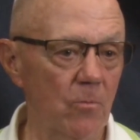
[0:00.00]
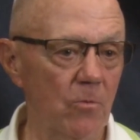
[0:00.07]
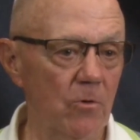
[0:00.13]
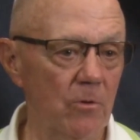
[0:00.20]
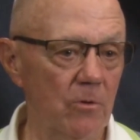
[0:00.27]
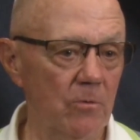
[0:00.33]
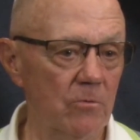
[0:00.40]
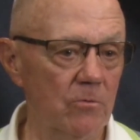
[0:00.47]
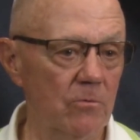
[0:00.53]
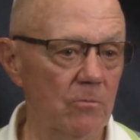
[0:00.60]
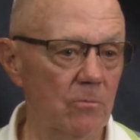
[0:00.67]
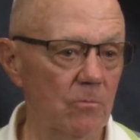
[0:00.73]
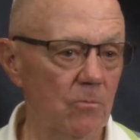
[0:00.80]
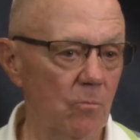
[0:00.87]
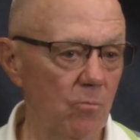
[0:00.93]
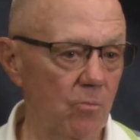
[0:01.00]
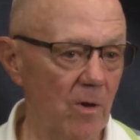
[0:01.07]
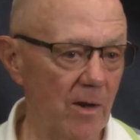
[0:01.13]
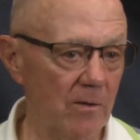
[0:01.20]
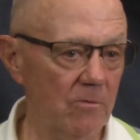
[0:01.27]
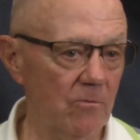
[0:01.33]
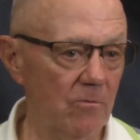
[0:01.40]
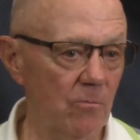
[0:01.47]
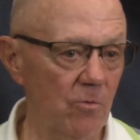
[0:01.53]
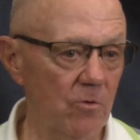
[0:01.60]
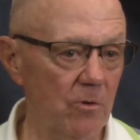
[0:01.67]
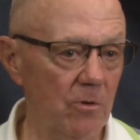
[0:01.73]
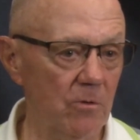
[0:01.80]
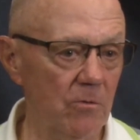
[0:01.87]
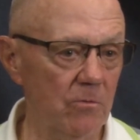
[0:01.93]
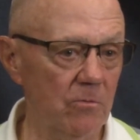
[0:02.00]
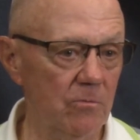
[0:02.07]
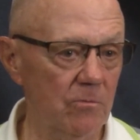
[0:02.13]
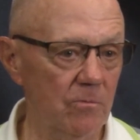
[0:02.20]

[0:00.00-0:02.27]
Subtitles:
Marines, active Marines.